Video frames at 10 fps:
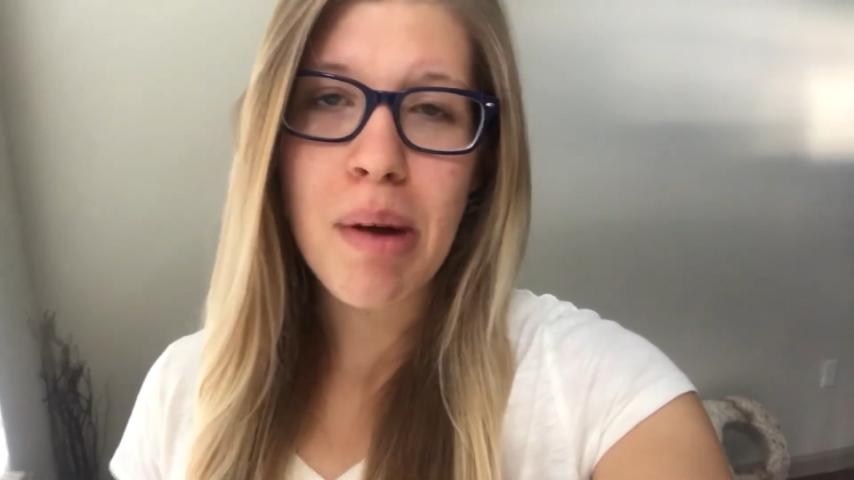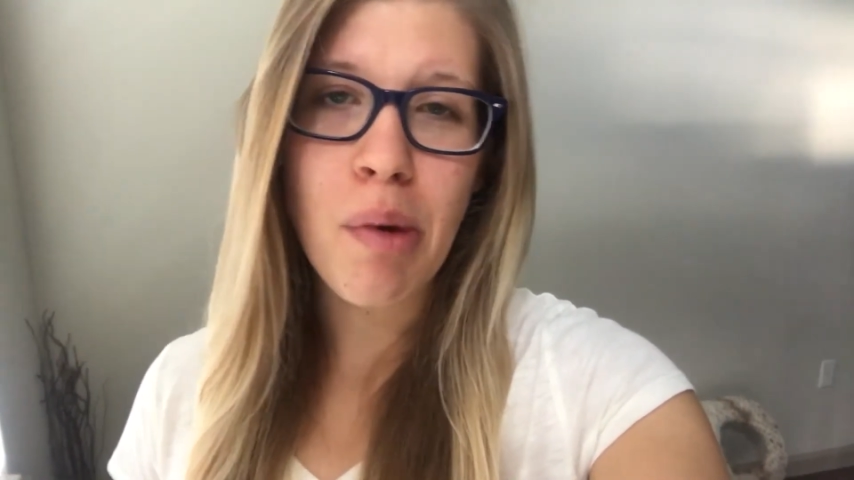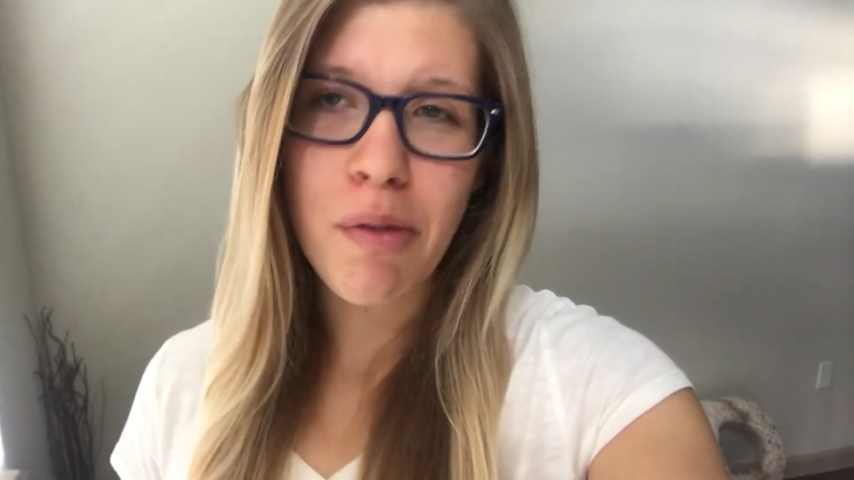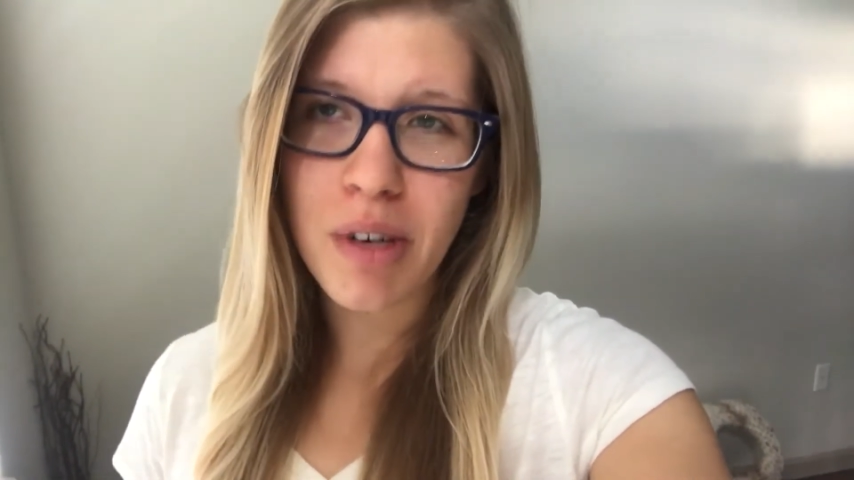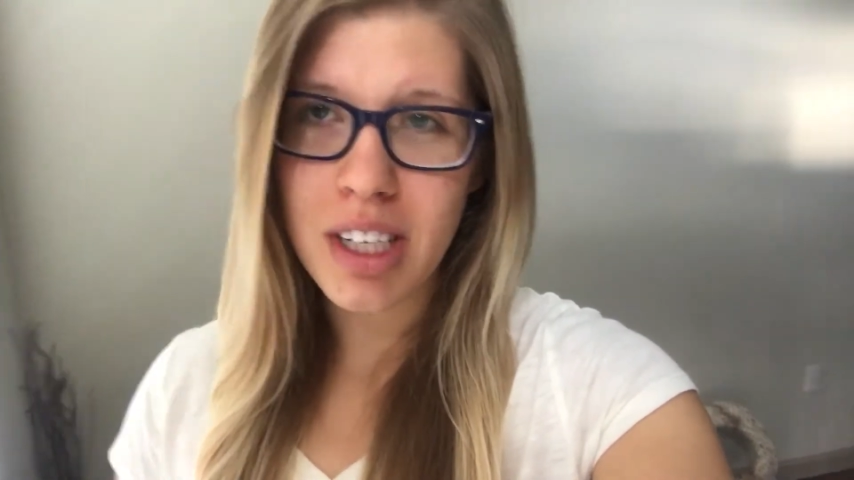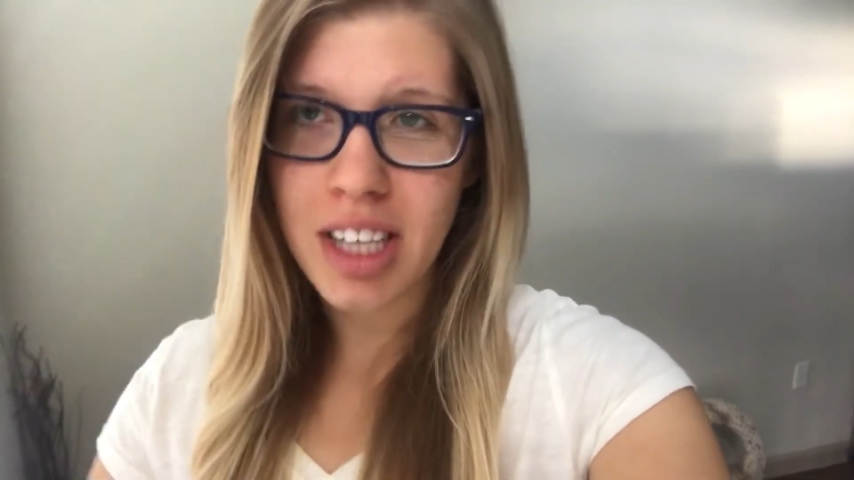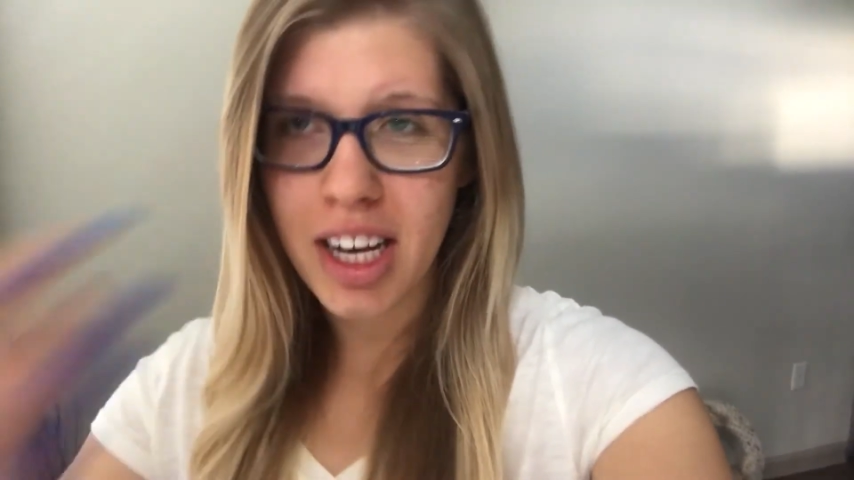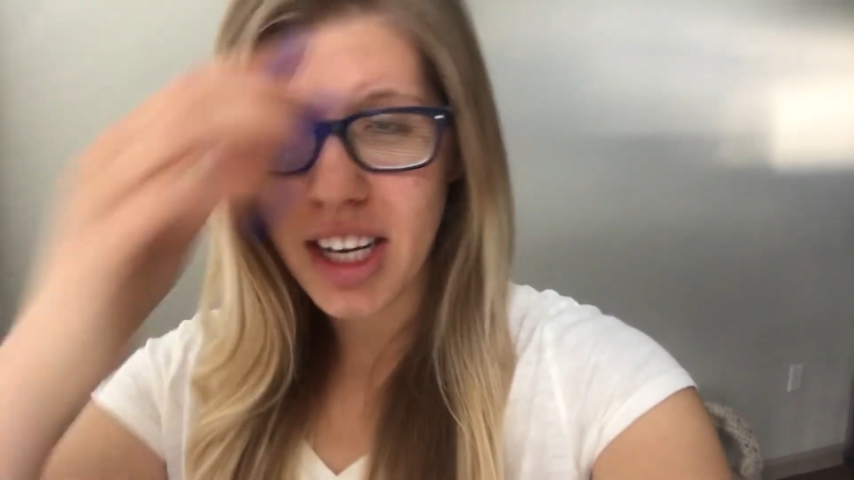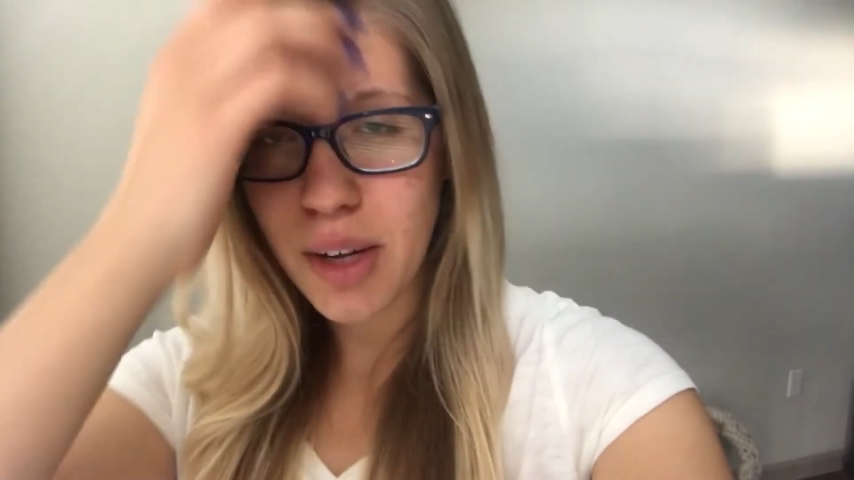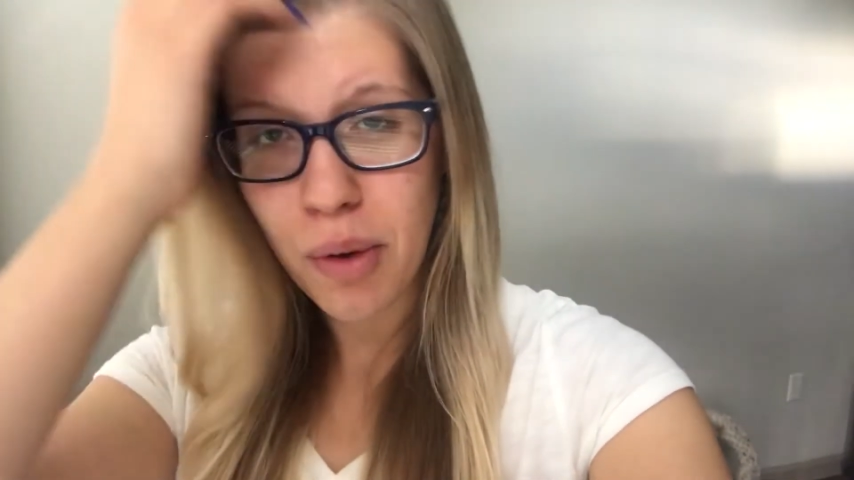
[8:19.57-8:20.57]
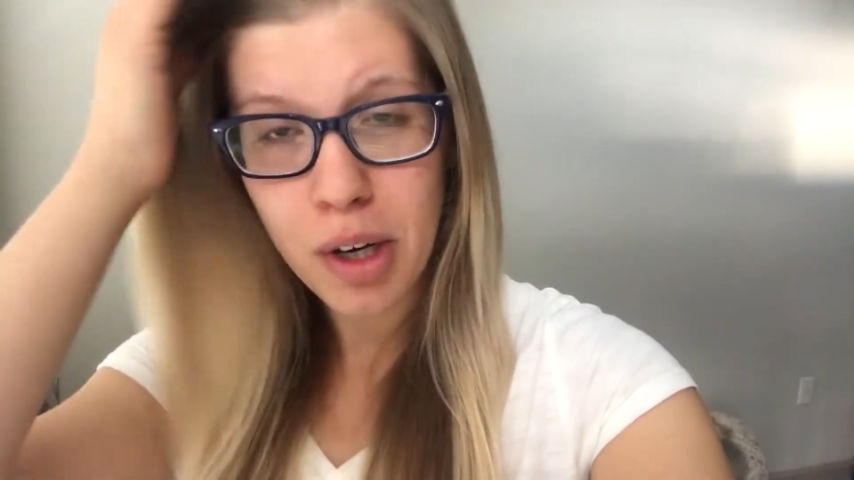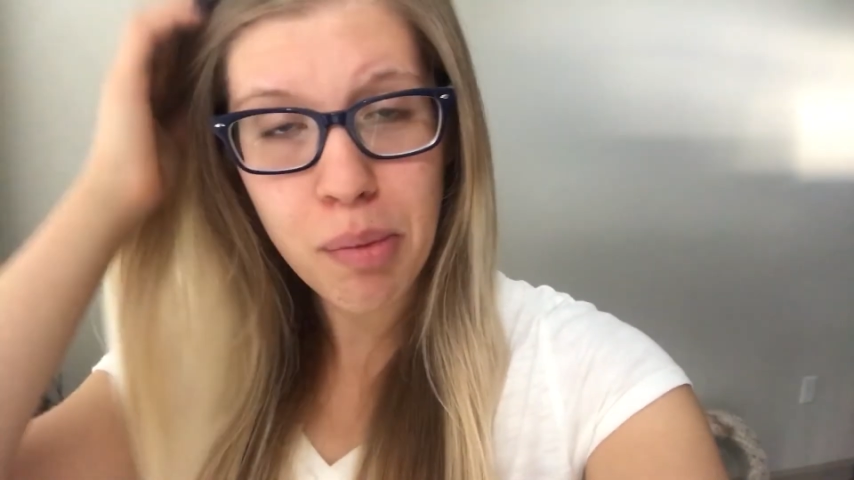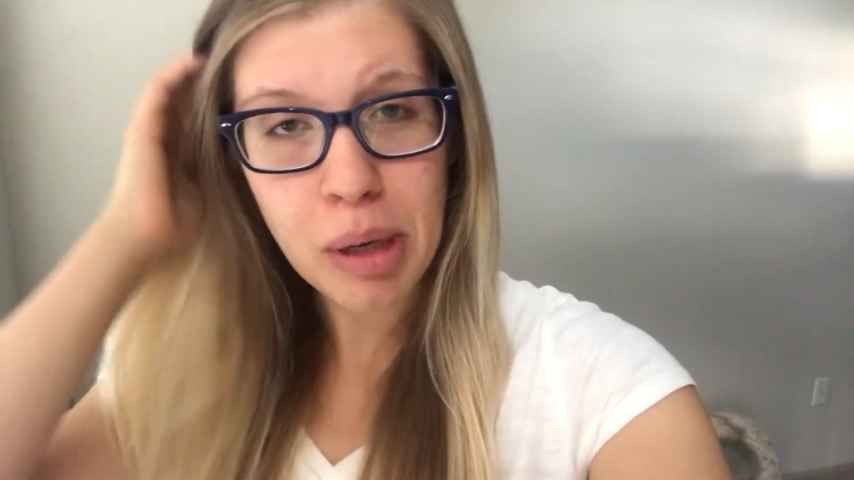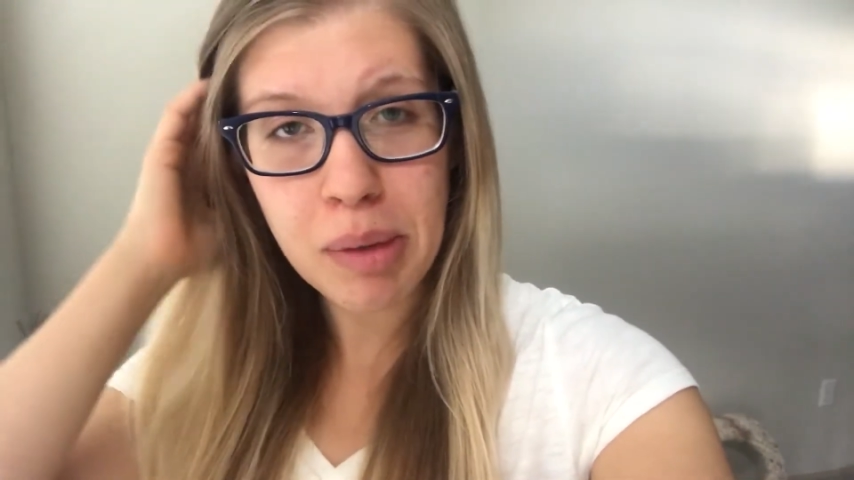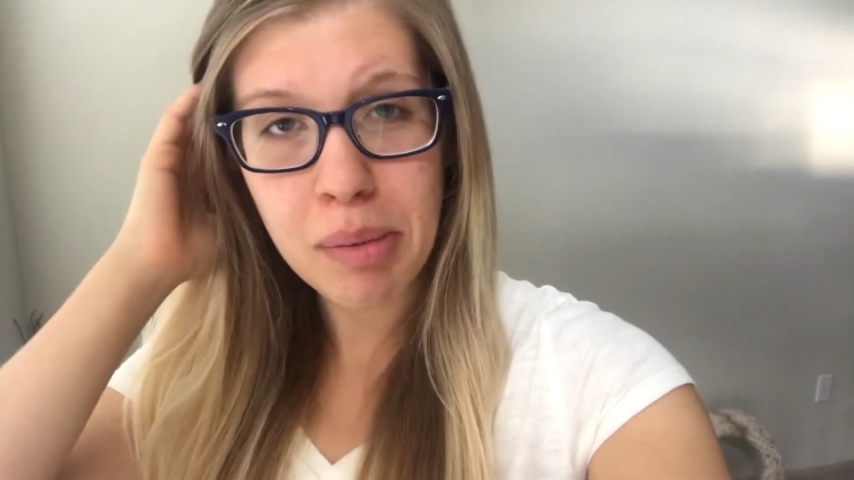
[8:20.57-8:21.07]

My boyfriend decided he wanted to bring